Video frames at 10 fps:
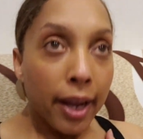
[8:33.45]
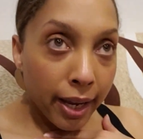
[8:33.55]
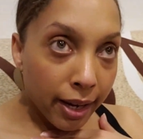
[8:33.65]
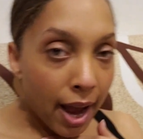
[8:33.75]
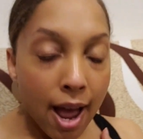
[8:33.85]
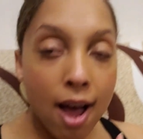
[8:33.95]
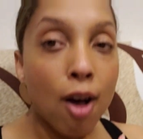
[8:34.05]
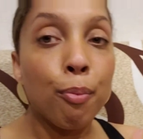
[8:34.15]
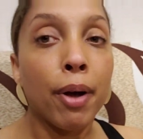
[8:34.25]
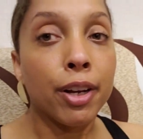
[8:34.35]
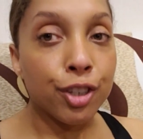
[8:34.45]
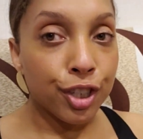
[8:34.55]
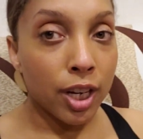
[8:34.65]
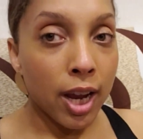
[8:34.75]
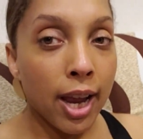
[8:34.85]
and how
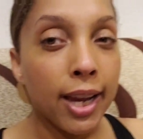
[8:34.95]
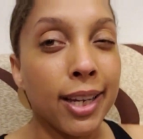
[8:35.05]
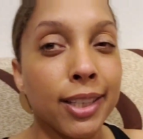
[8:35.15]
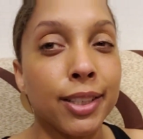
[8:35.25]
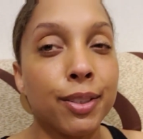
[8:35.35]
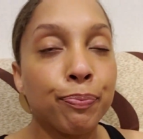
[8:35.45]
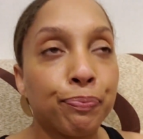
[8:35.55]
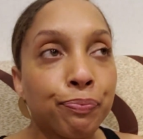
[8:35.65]
much. And,